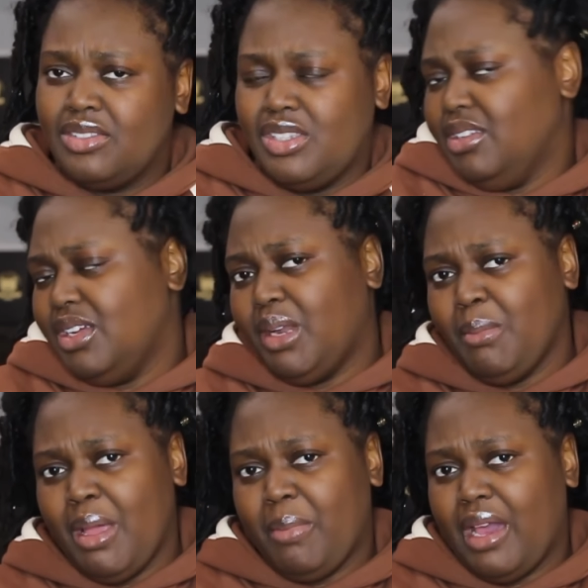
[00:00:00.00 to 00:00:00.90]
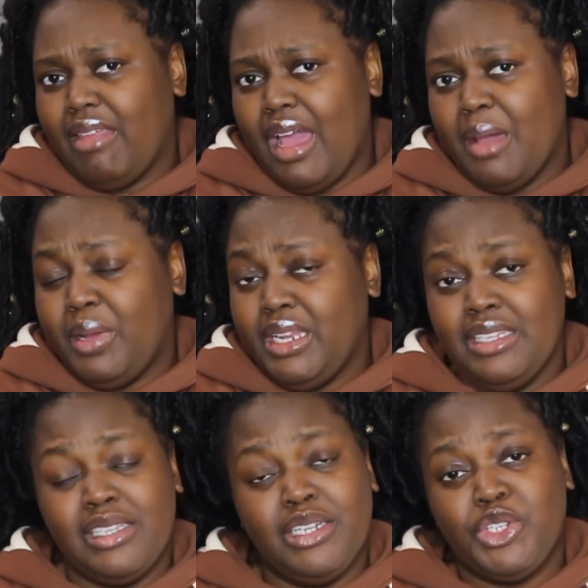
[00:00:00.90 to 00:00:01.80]
Don't know what he meant by that, but
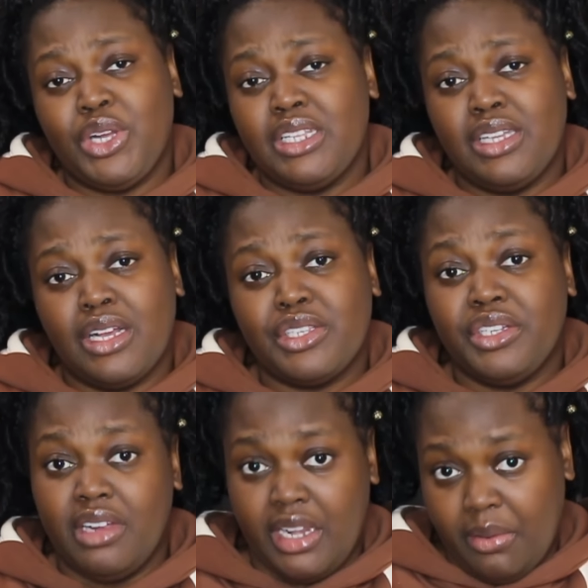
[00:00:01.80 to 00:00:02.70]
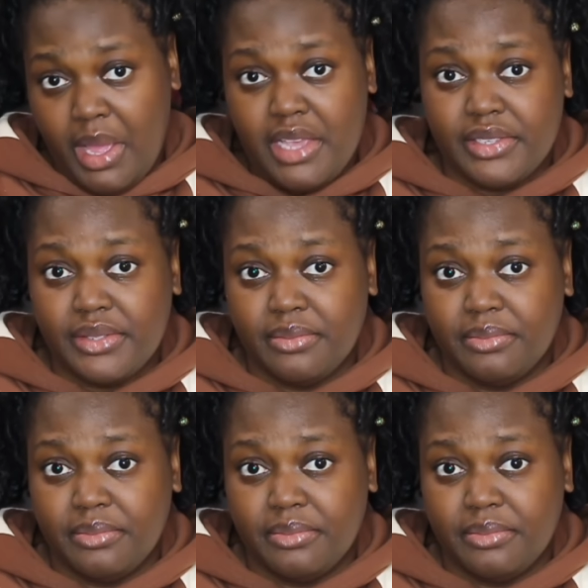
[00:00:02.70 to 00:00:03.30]
he's going to try to talk to her anyways.